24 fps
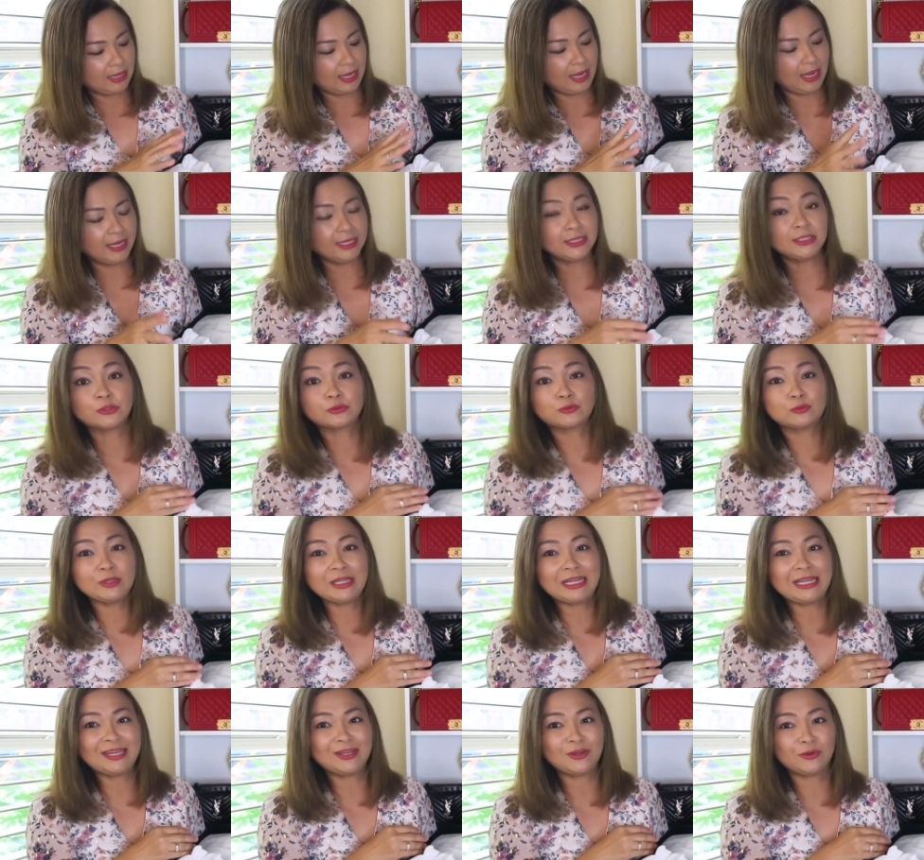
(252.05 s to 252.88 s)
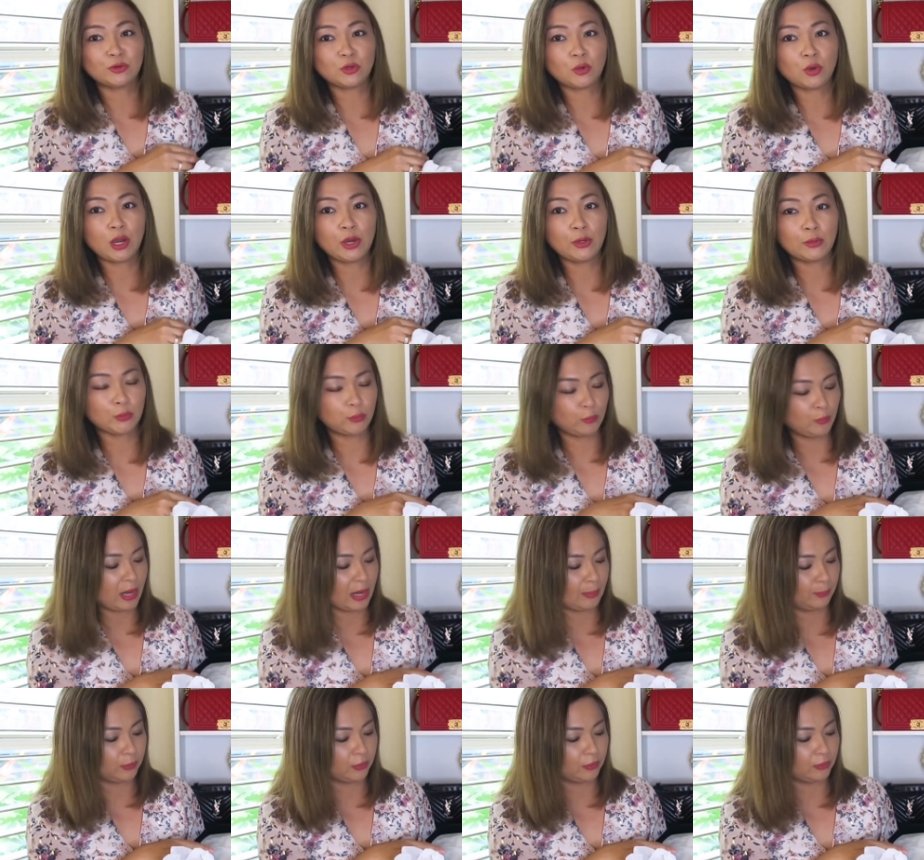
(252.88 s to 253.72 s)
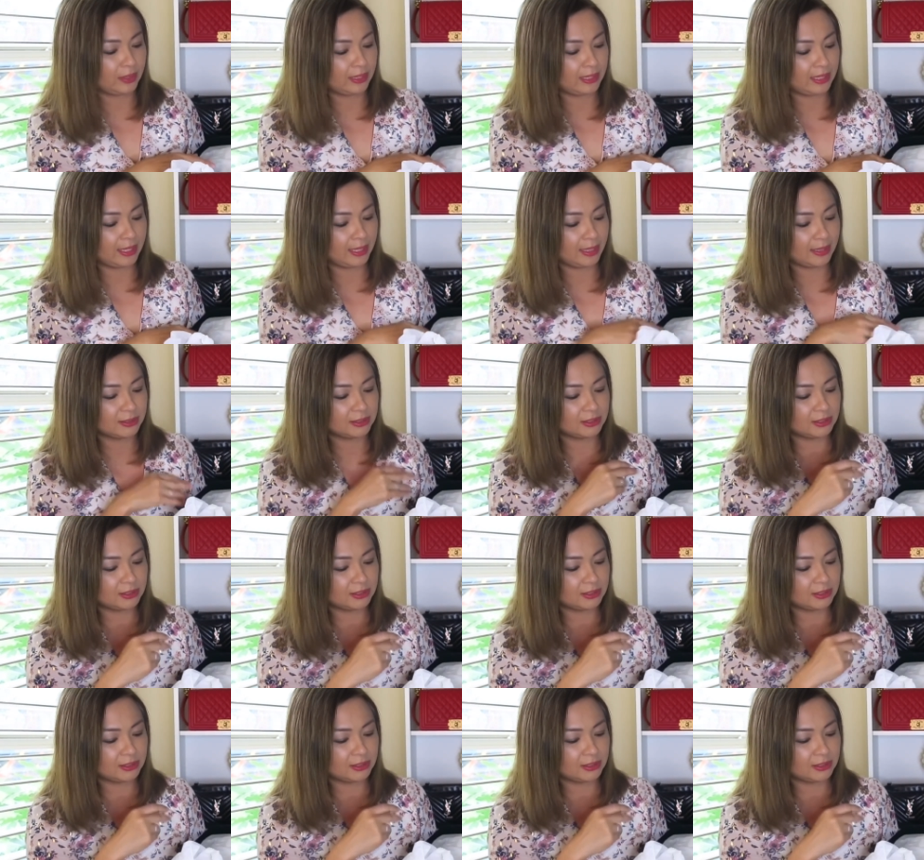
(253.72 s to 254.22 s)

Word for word: I really don't know how to wrap her again.